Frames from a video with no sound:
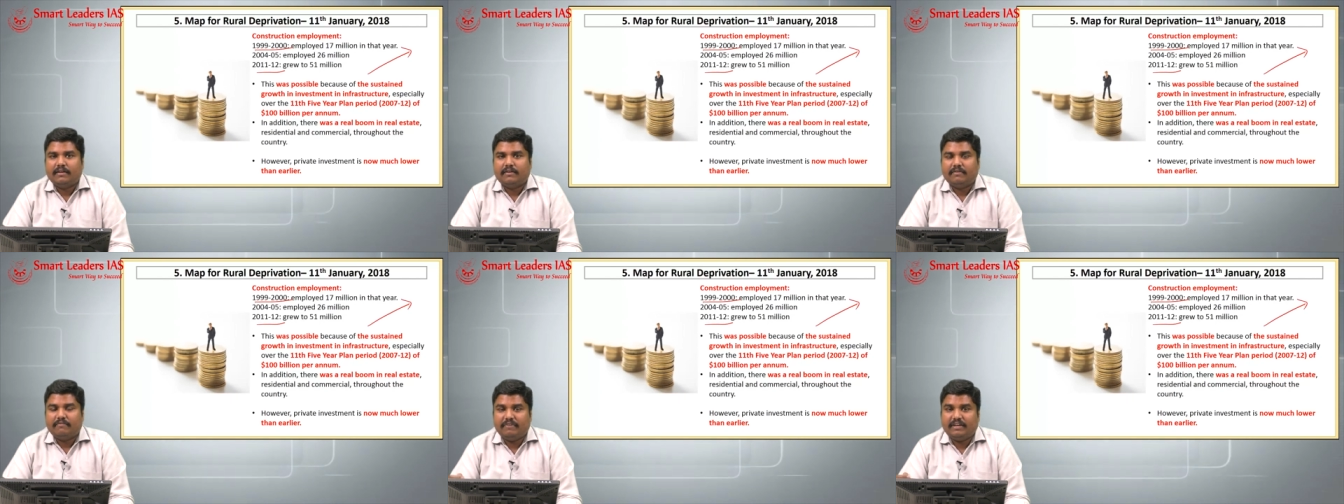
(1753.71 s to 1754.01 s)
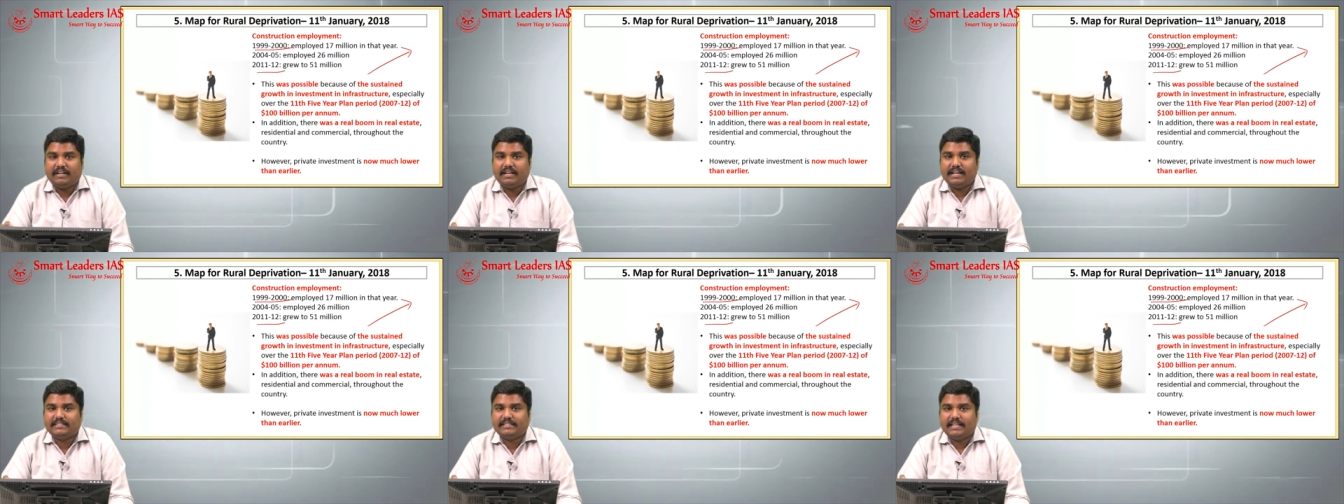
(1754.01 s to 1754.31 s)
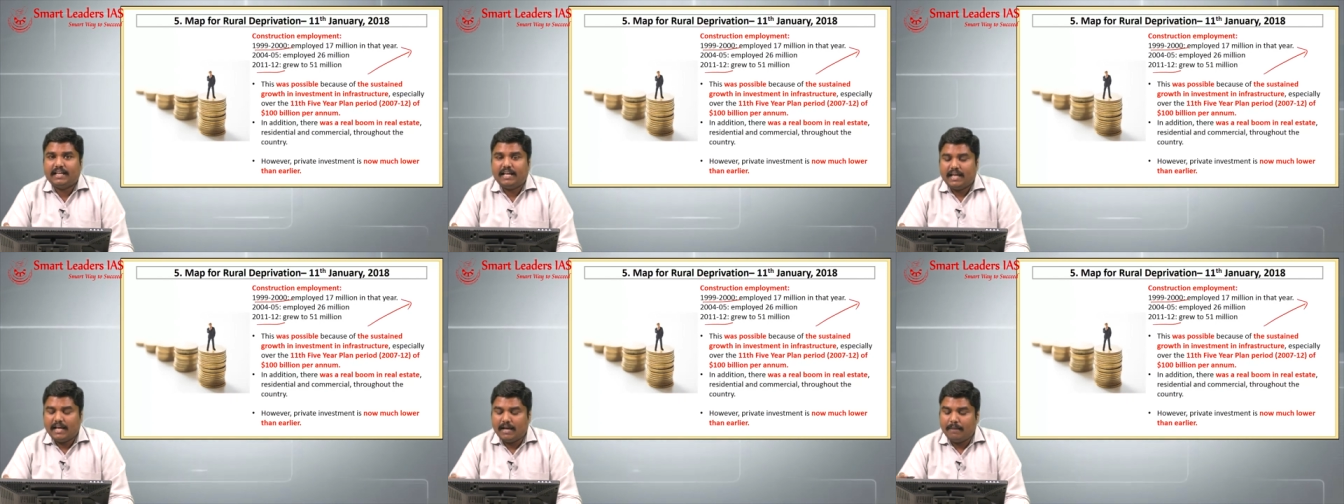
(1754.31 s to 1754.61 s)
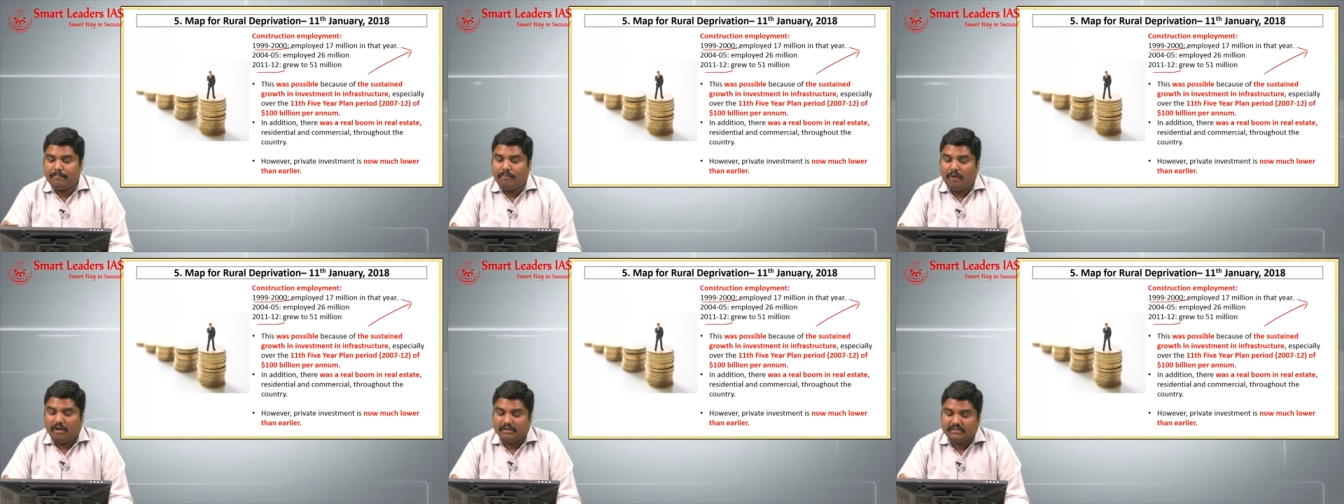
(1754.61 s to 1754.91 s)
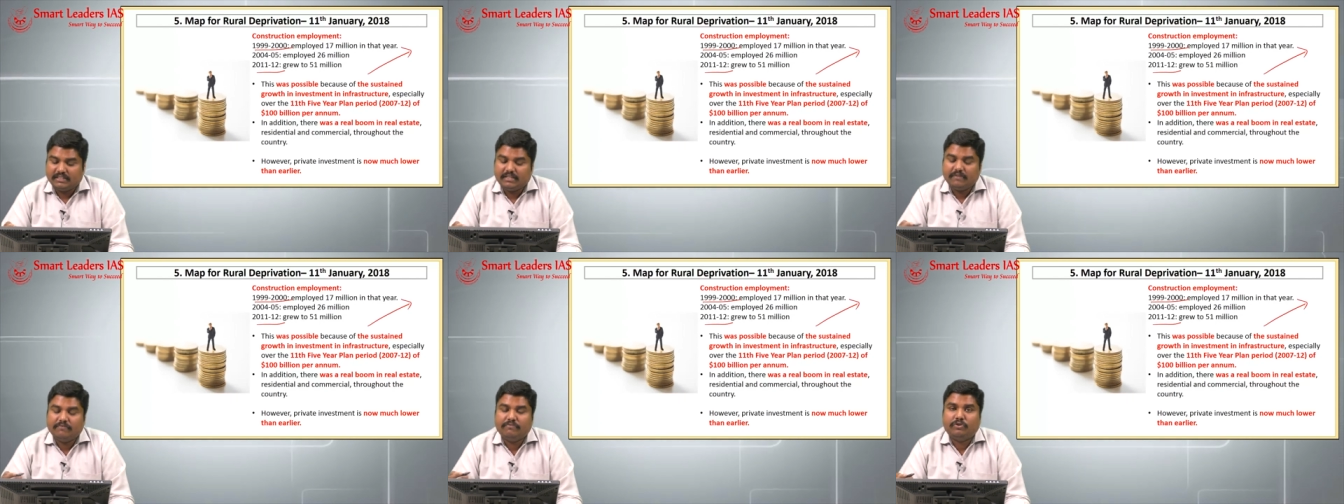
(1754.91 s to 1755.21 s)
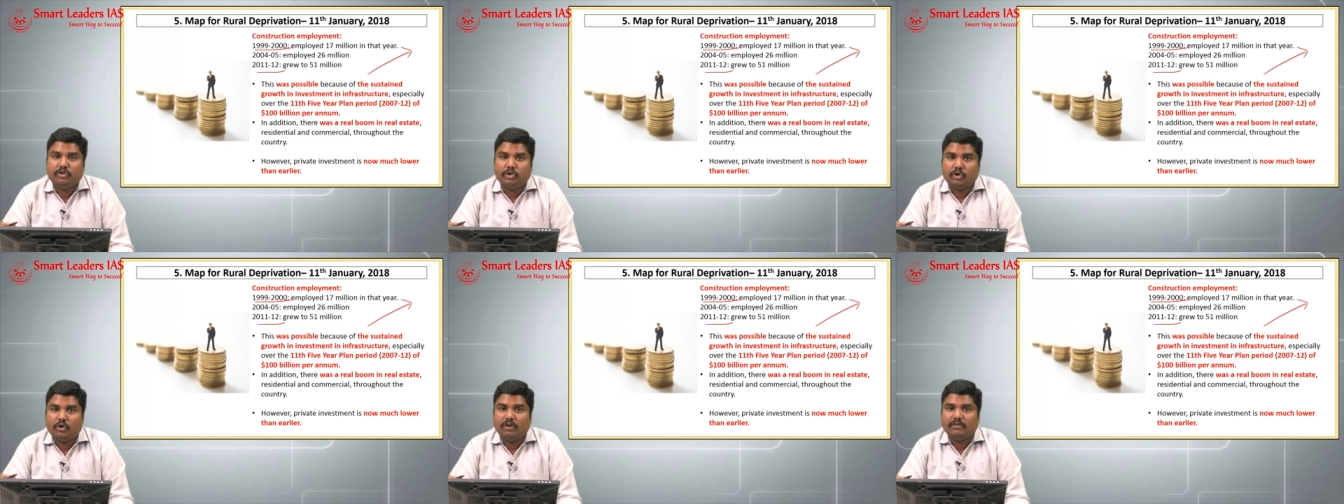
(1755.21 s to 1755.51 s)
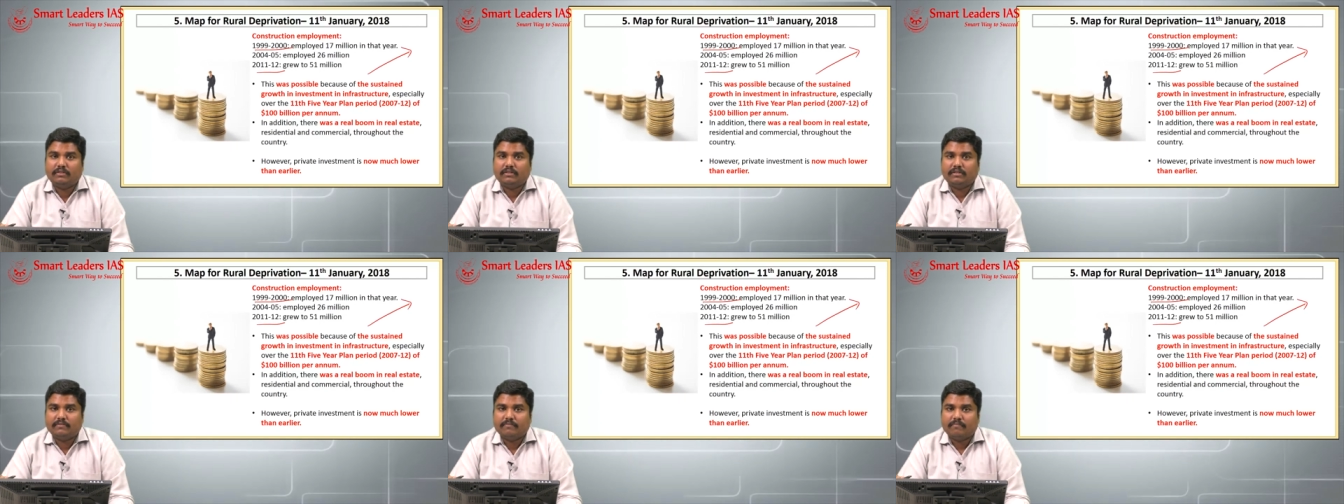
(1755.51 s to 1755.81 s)
witness a positive
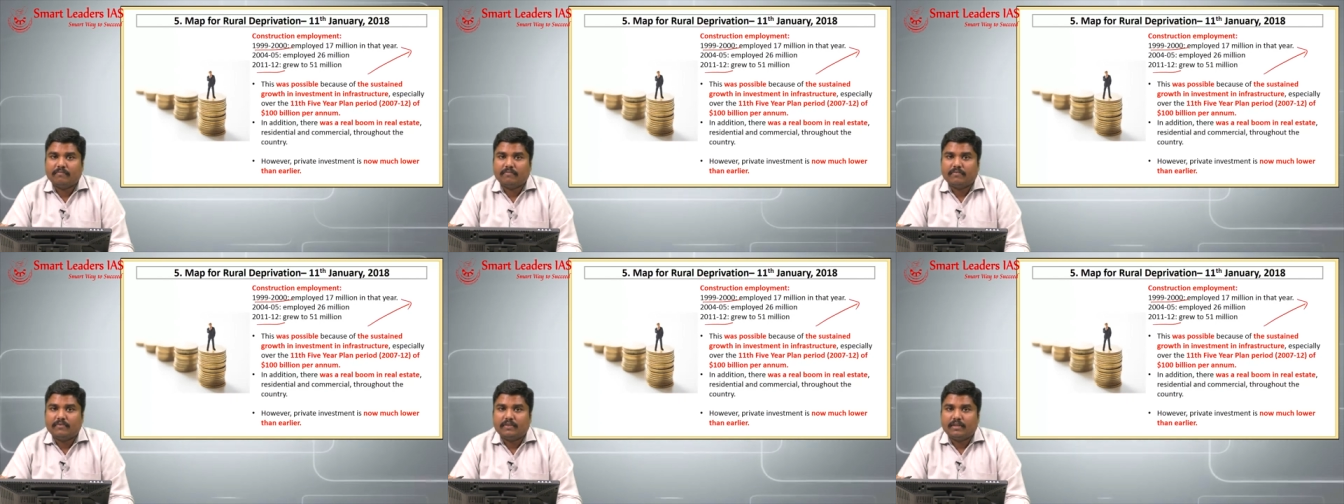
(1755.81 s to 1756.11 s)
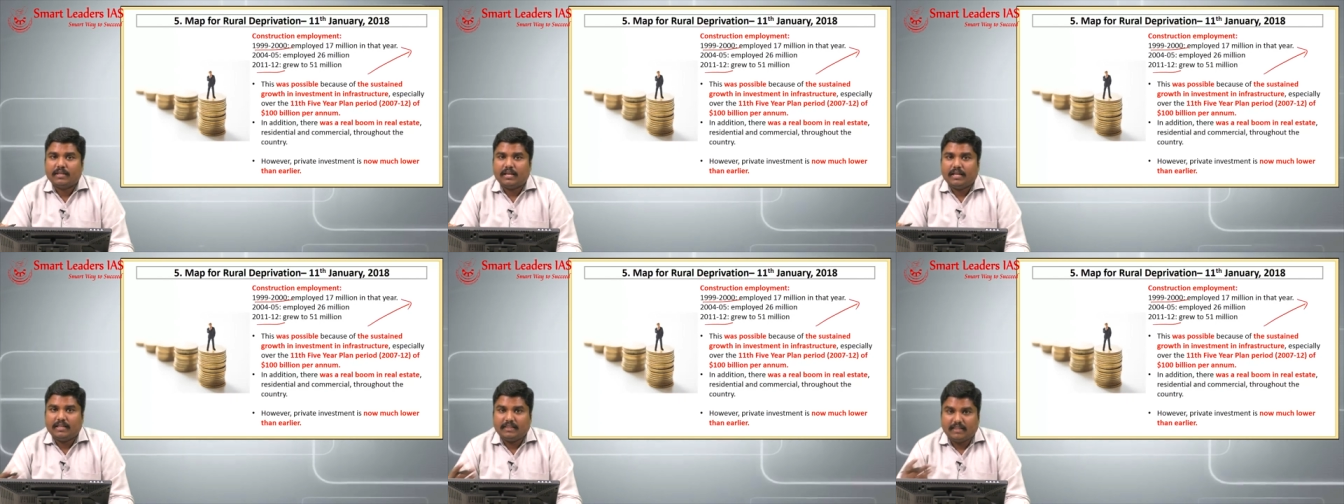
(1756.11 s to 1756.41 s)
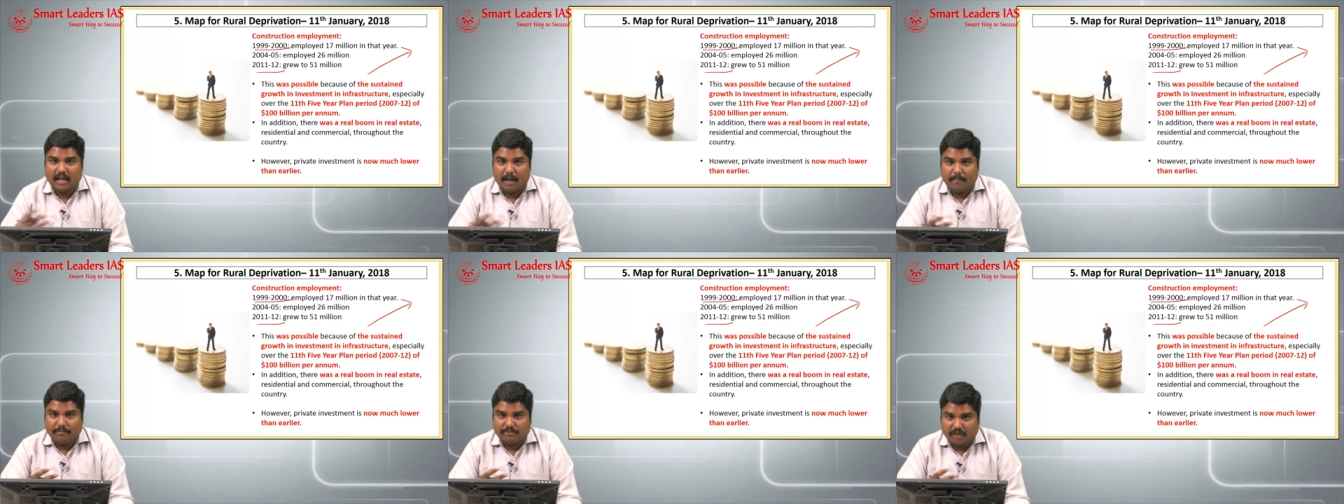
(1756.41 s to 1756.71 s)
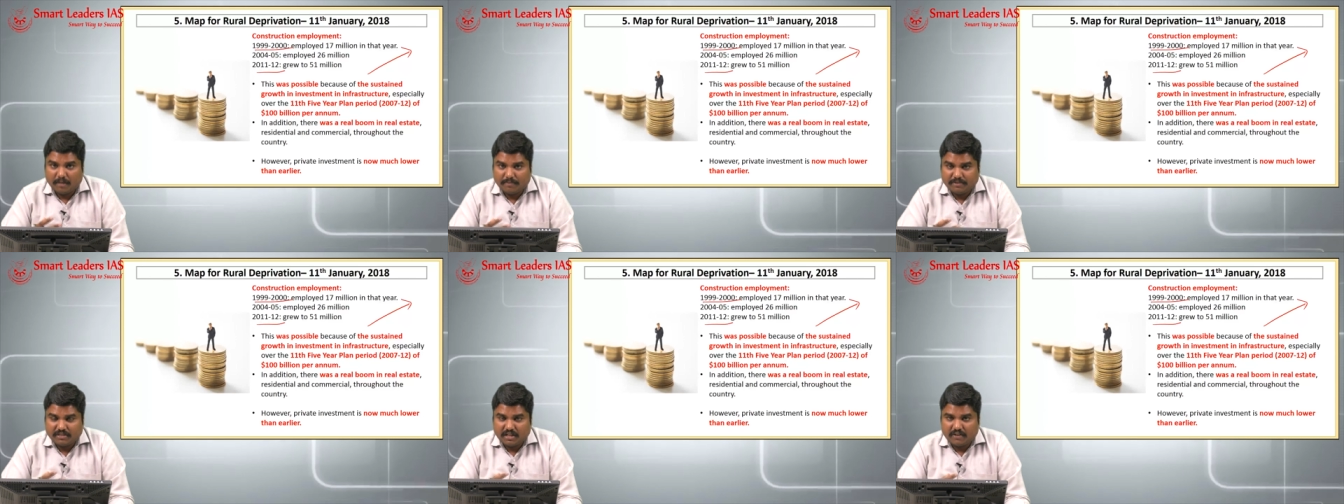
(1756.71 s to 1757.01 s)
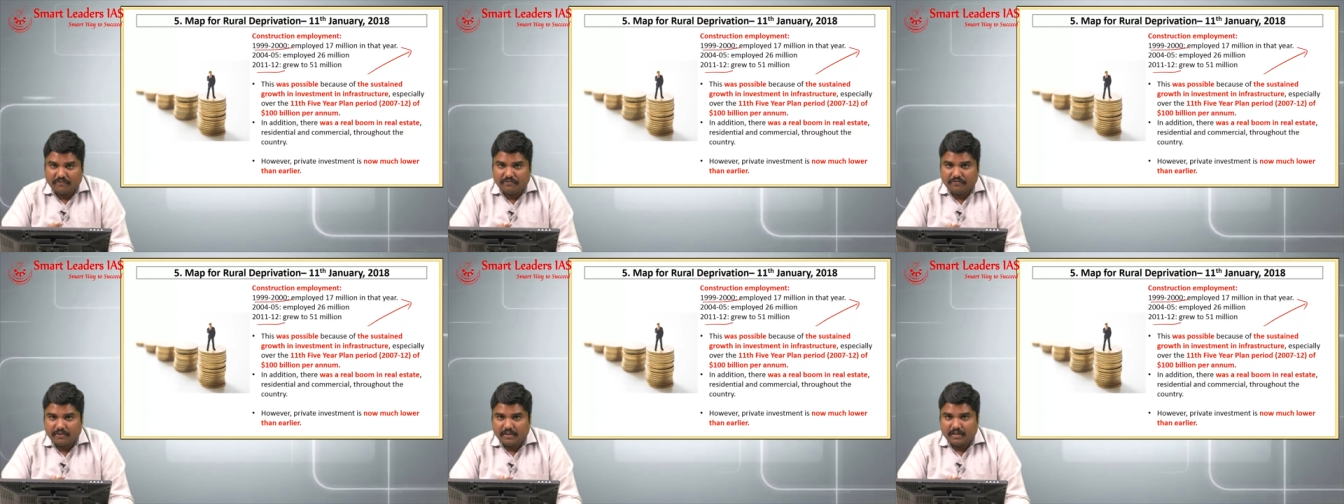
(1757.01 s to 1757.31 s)
growth in the absorption of